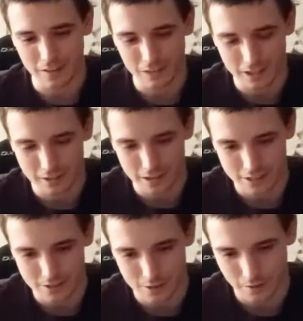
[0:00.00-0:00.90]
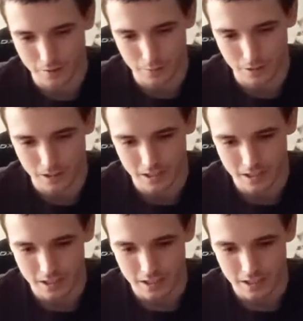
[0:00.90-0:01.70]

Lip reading: Had a lot of good things going for it.